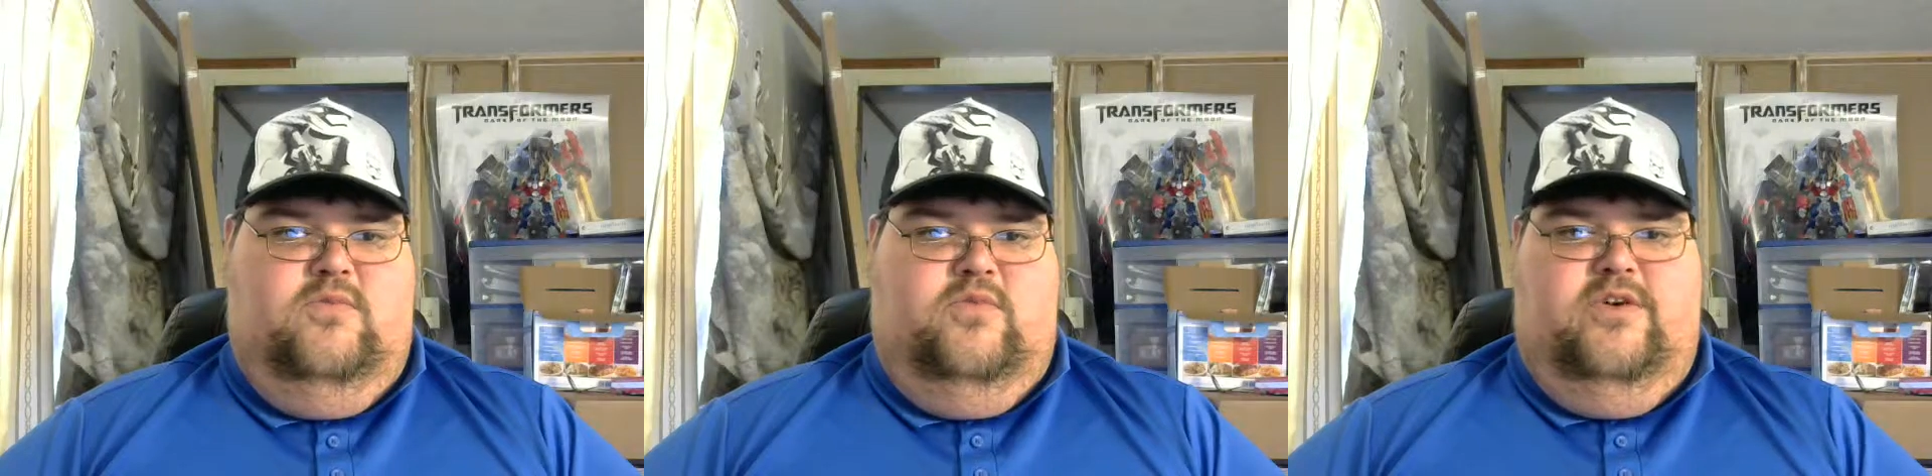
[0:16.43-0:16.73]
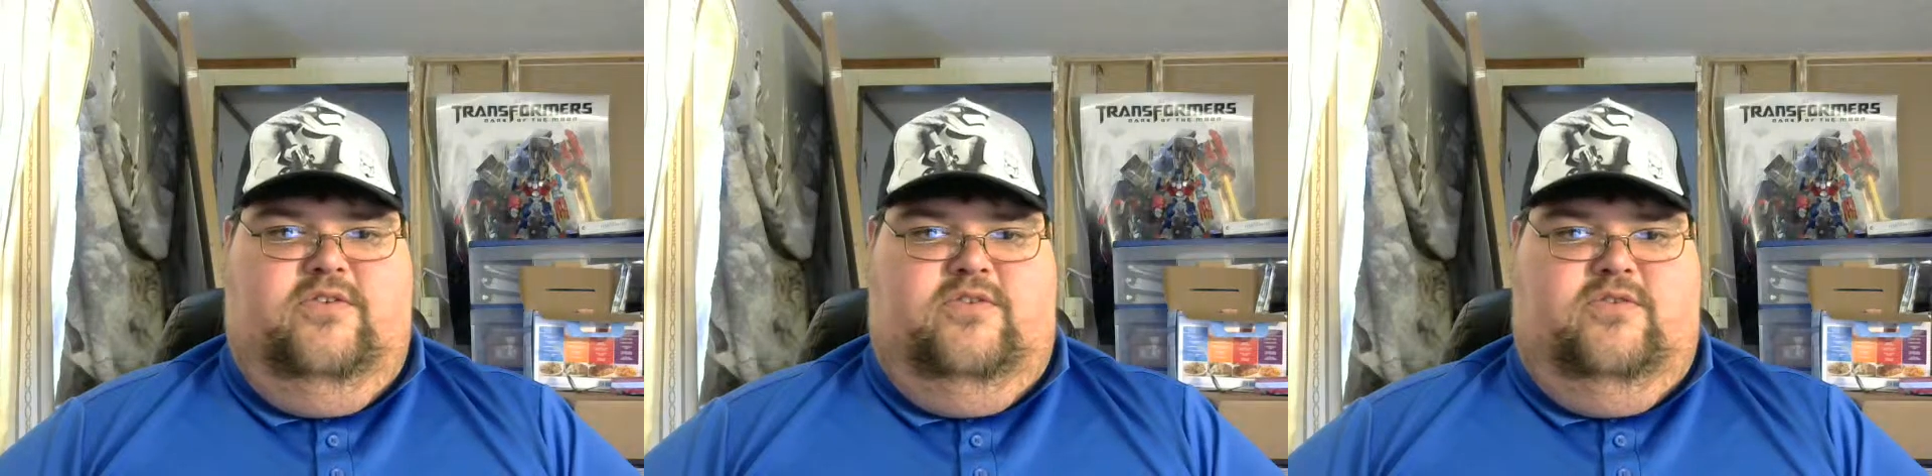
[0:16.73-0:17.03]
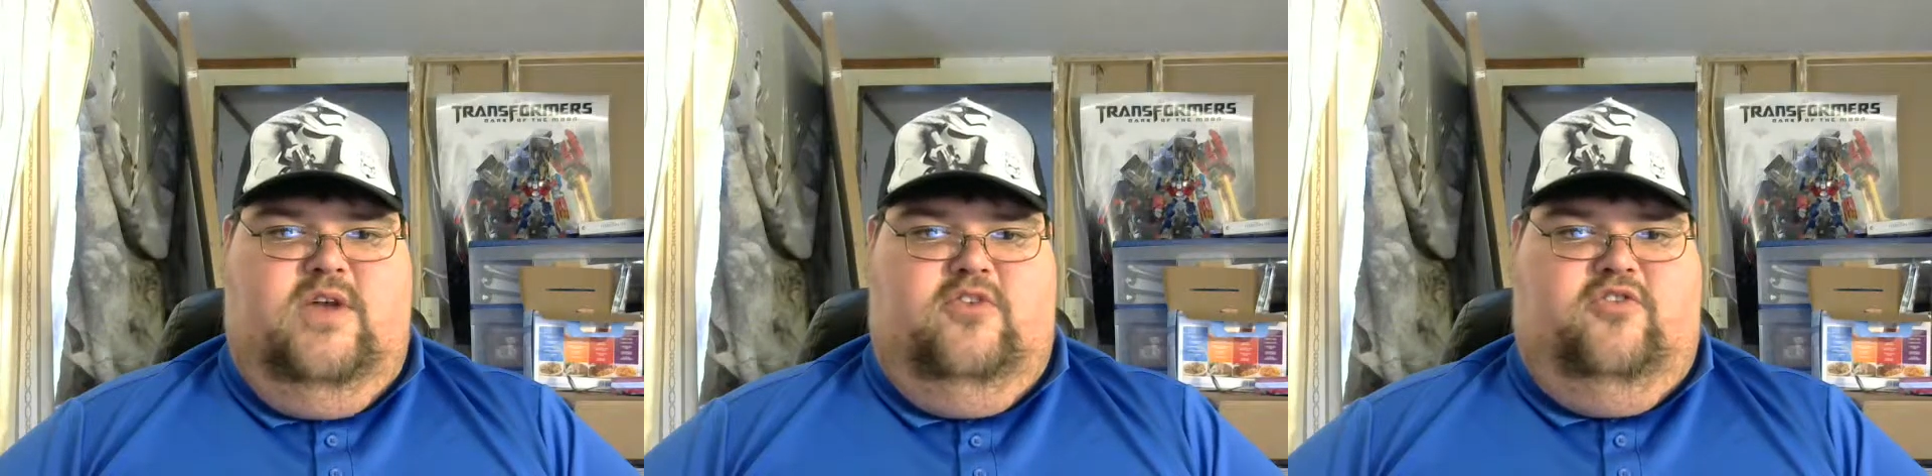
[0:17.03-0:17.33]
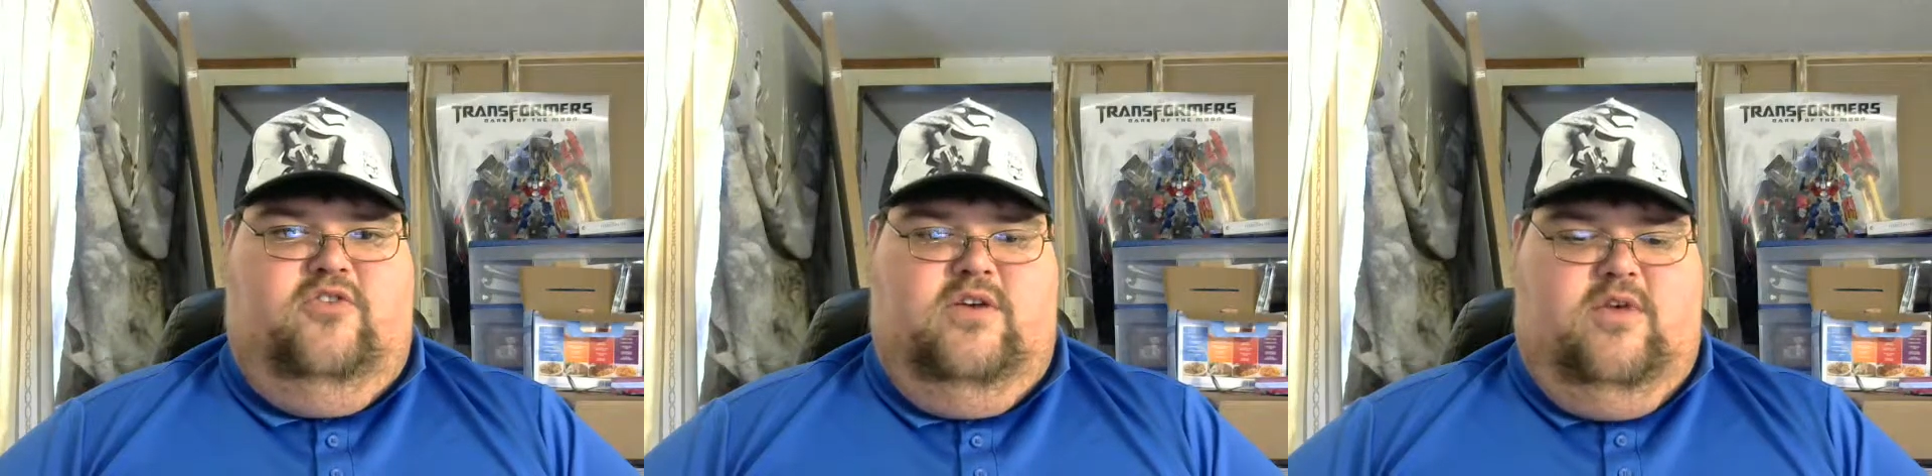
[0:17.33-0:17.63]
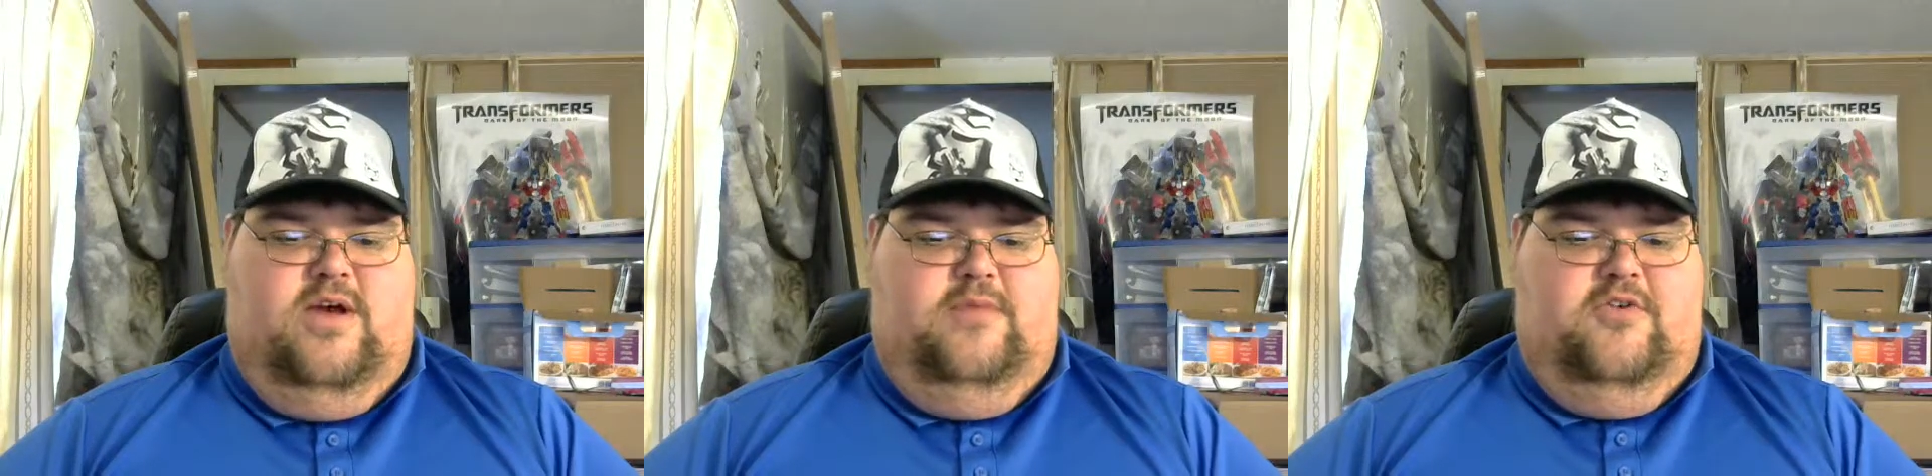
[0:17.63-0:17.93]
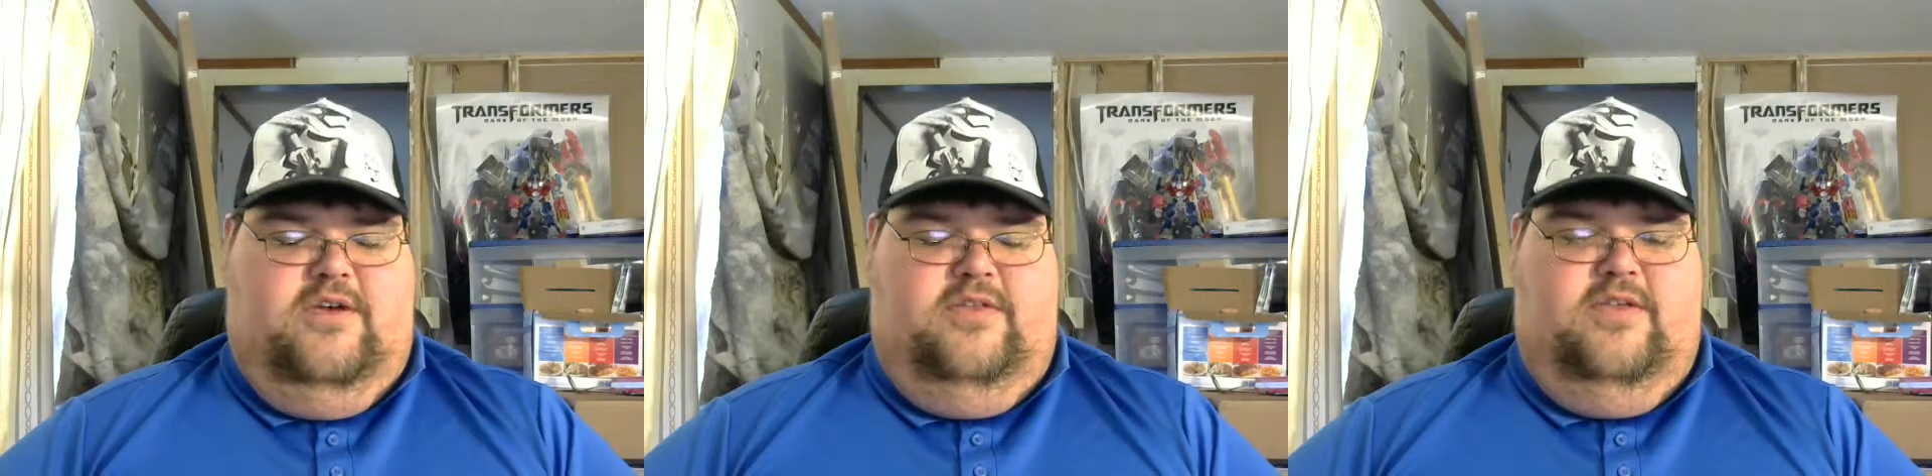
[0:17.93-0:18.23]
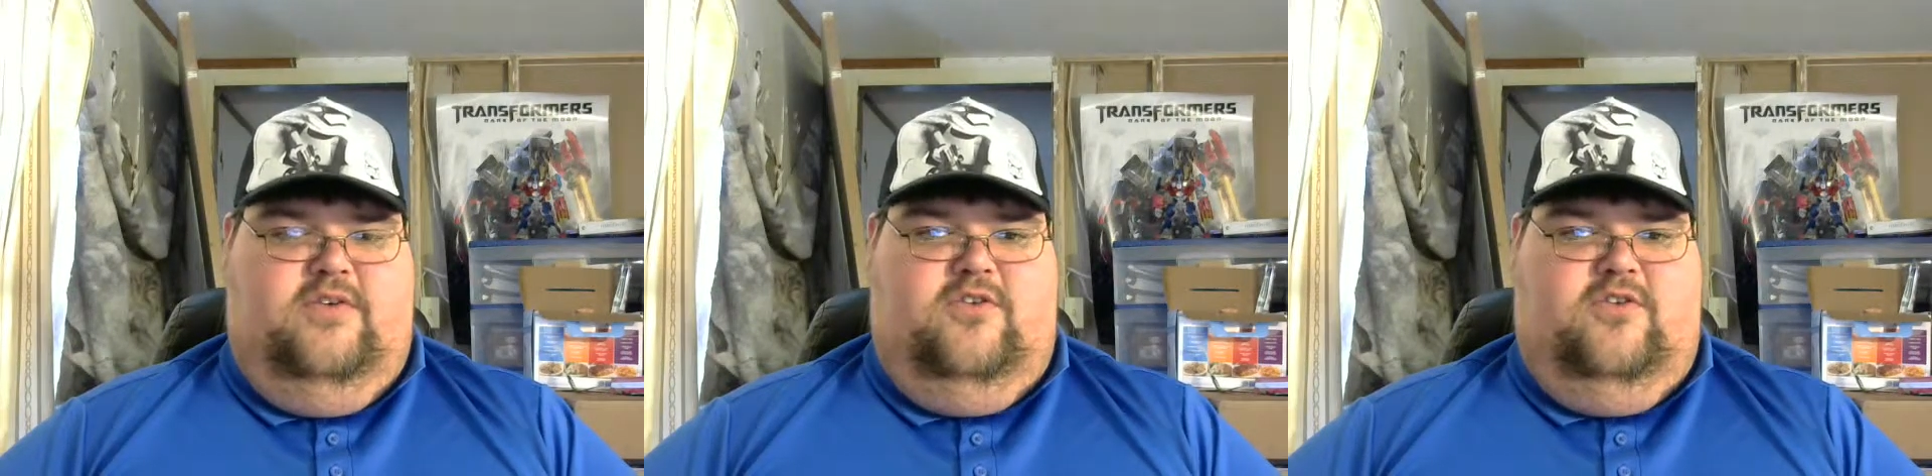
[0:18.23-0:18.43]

was not shrink wrapped or anything.